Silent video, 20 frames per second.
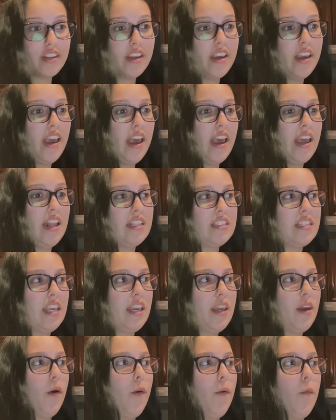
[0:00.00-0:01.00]
And it's like,
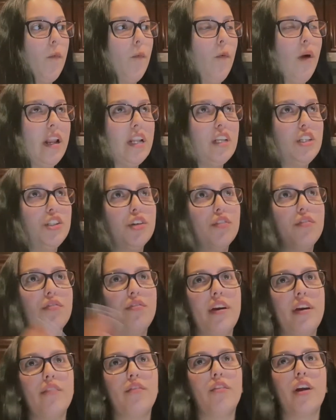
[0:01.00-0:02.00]
when is your
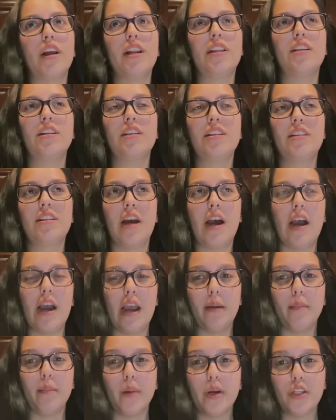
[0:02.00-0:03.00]
favorite
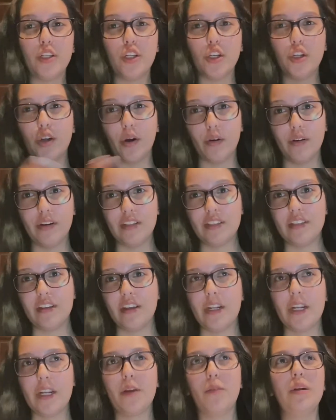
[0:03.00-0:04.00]
time to go to Disneyland?
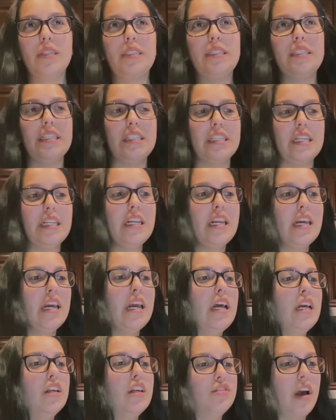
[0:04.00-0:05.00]
Like what season?
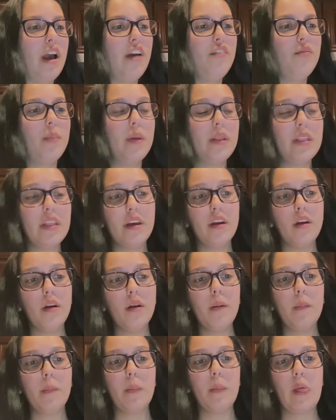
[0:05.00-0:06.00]
So I've been
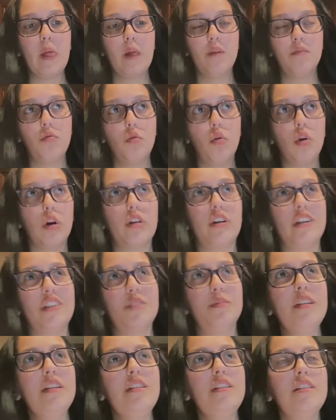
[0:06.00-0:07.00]
there for
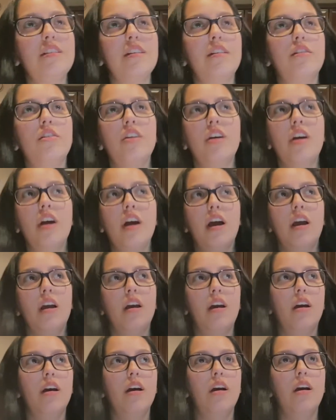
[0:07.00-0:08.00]
Christmas,
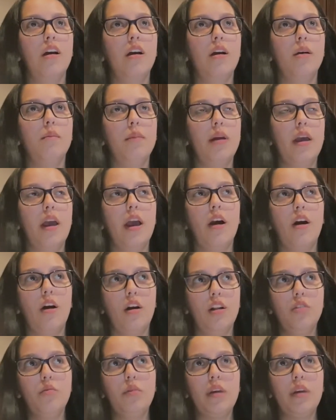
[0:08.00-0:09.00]

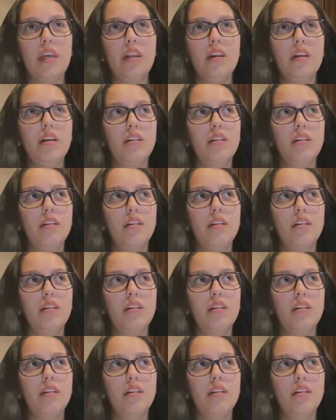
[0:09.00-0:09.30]
Halloween,